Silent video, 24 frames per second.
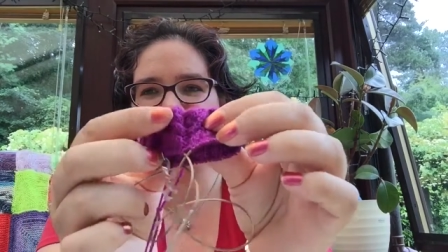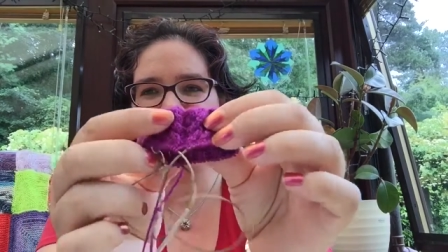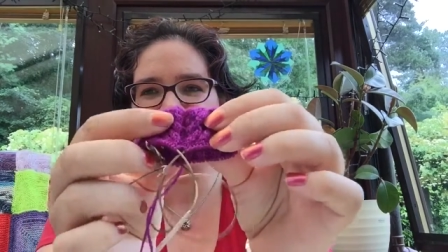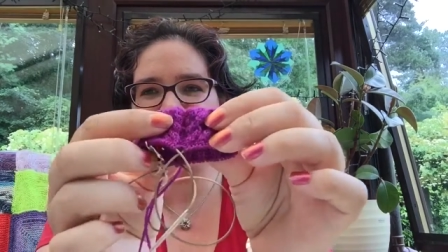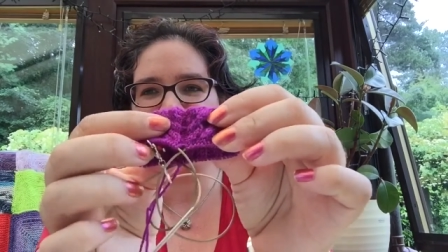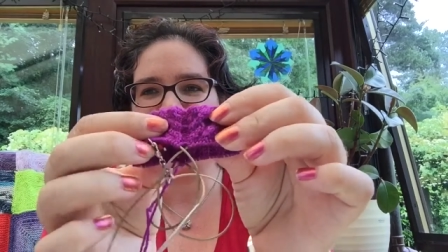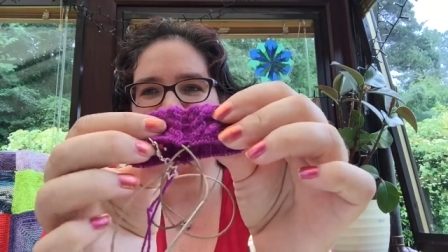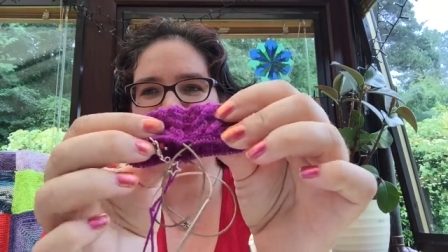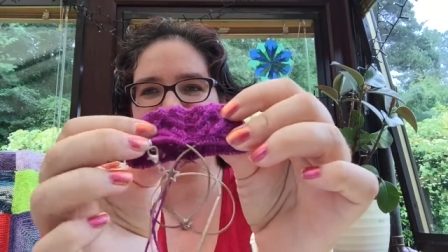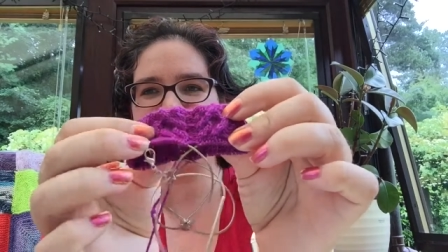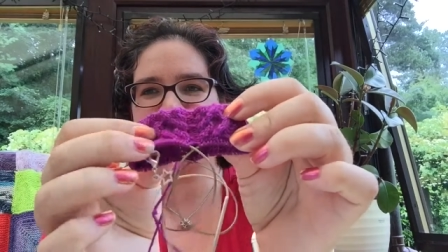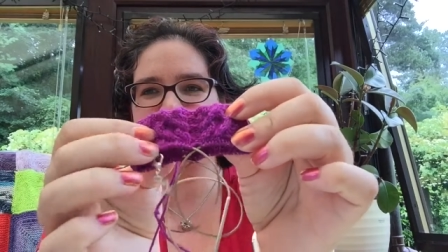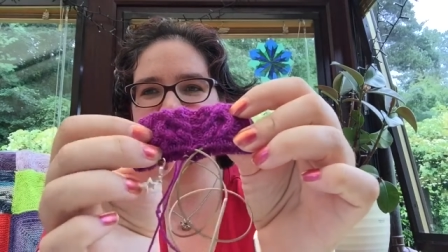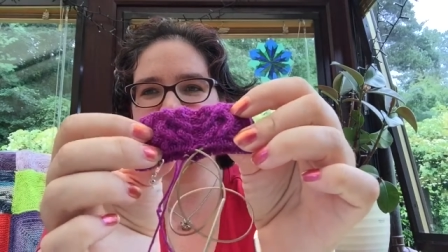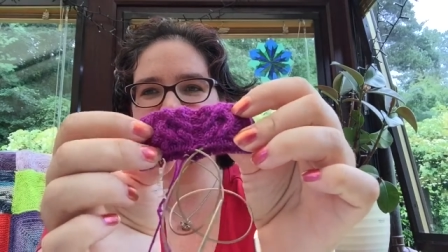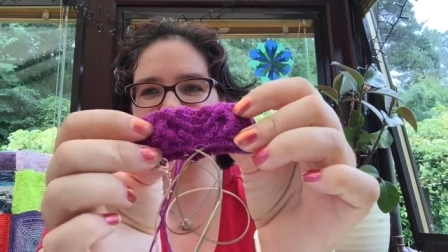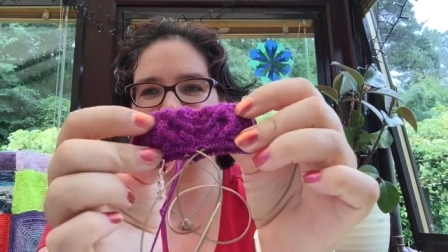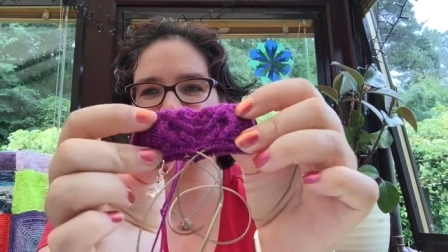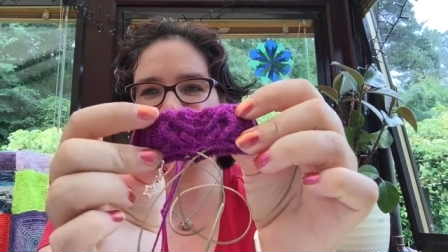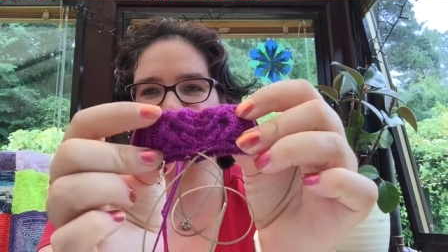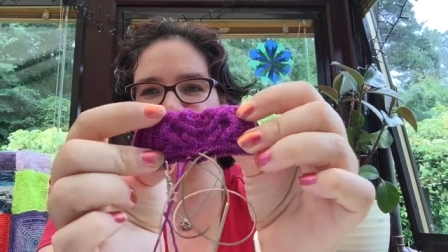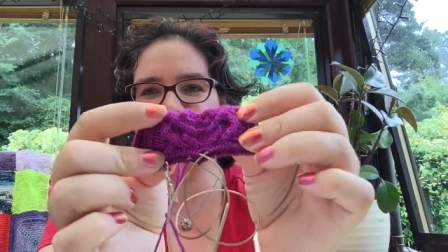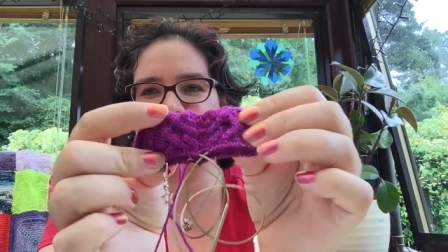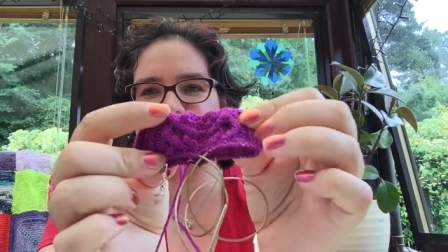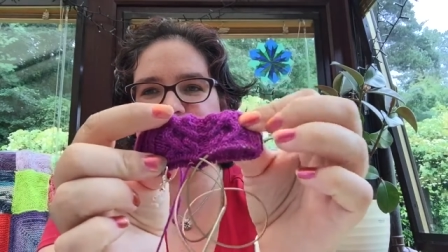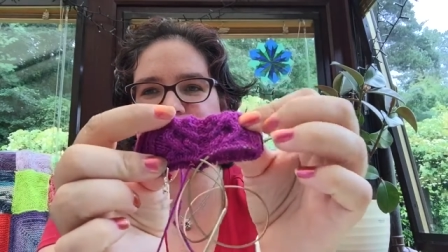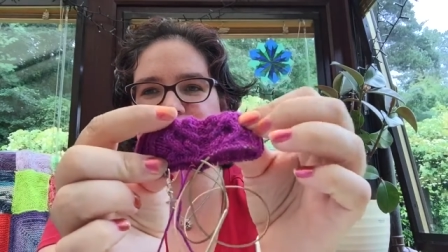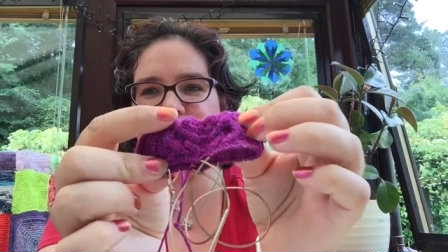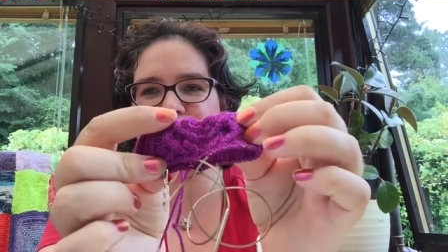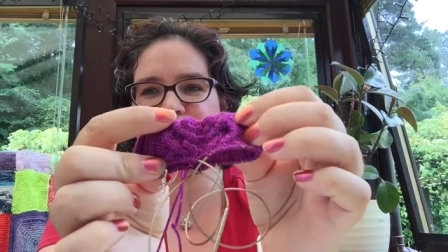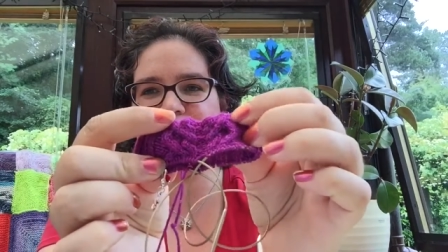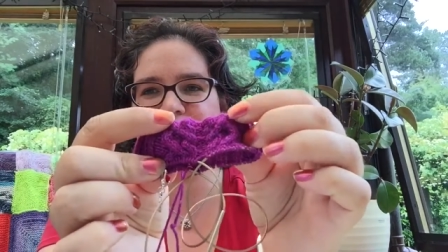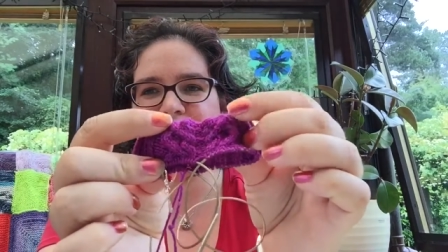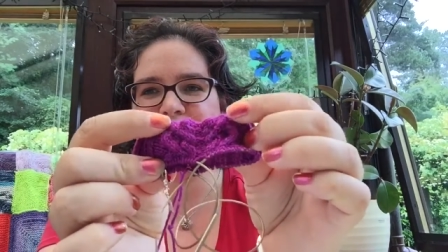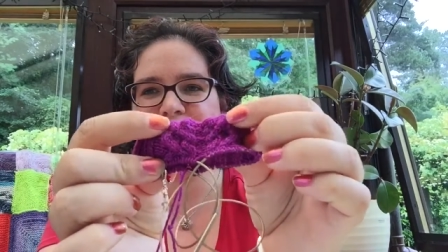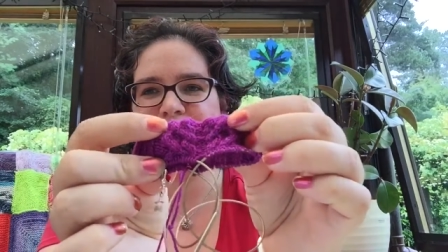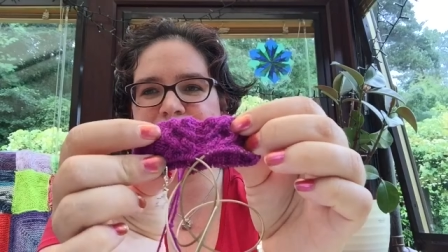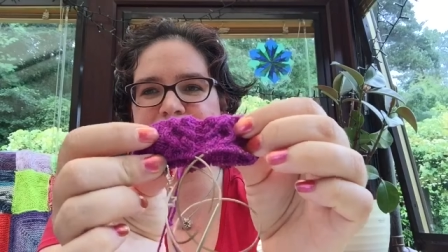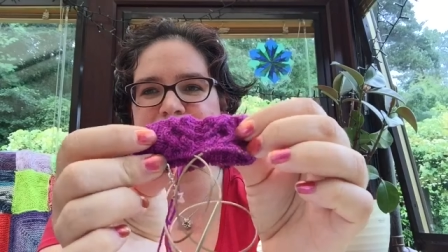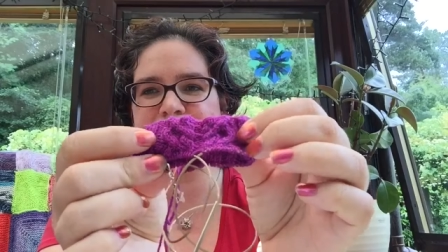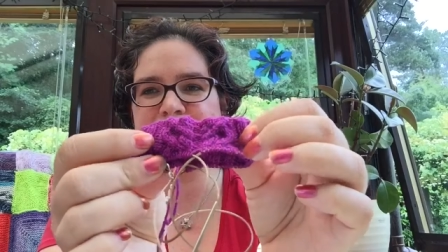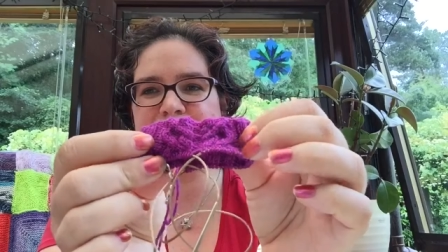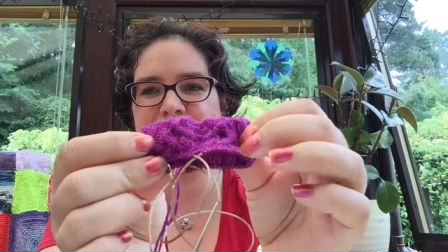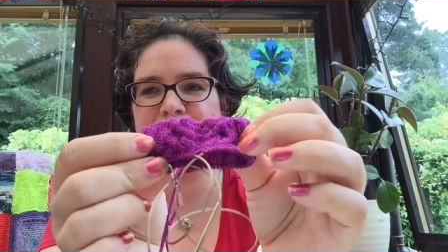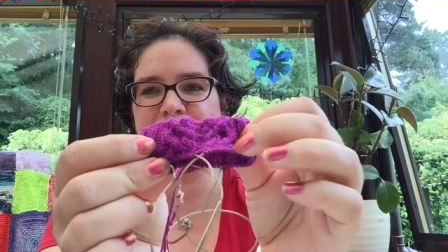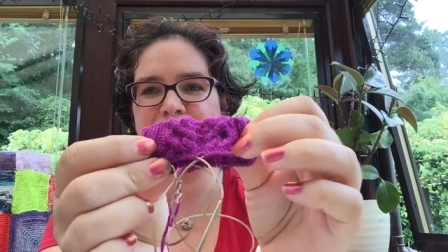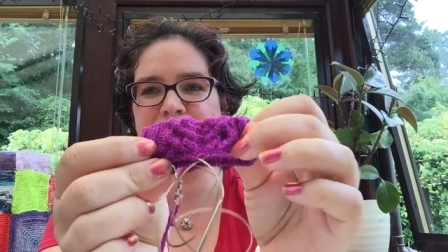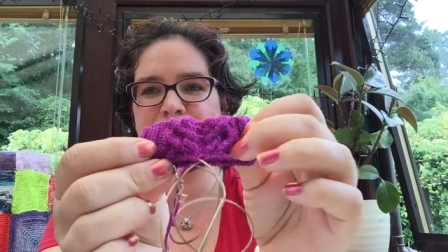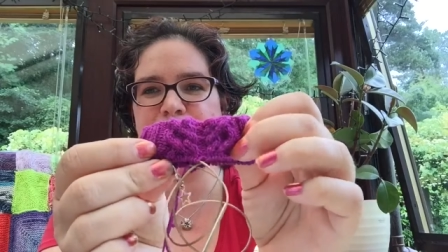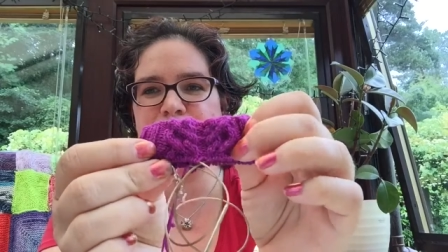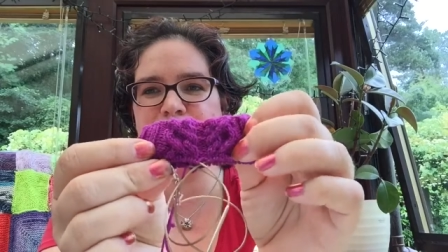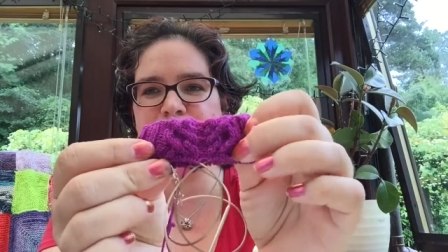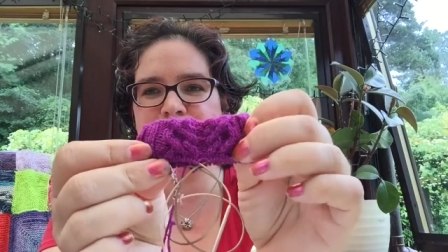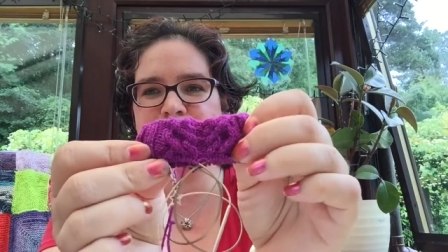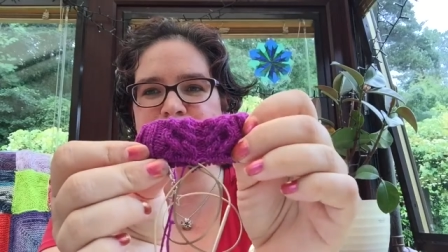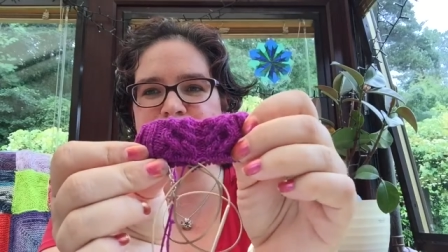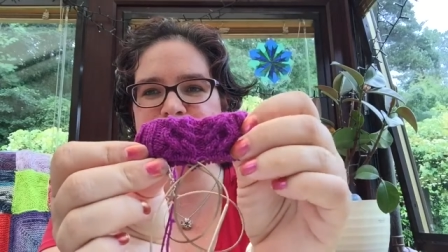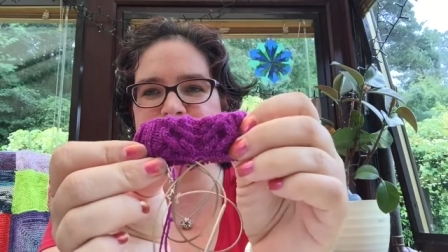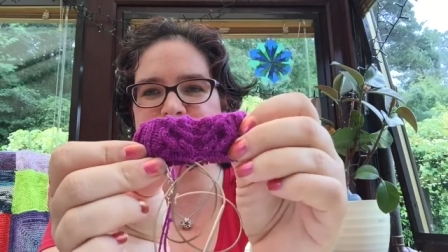and you can see there's this cable